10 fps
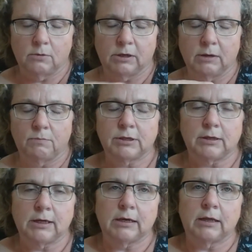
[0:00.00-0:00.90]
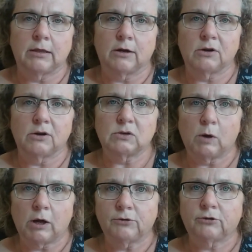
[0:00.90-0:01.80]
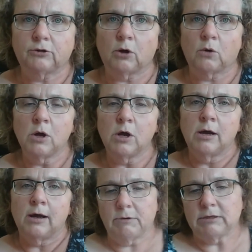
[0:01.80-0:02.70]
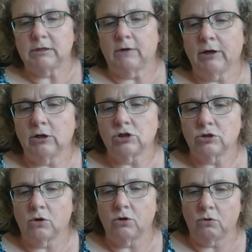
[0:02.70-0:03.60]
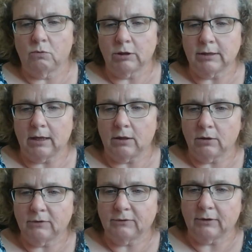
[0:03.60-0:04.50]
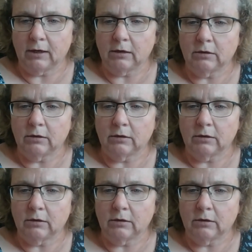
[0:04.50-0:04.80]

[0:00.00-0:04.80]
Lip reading: can put the link in there as well. So let me see if I can show you what that looks like.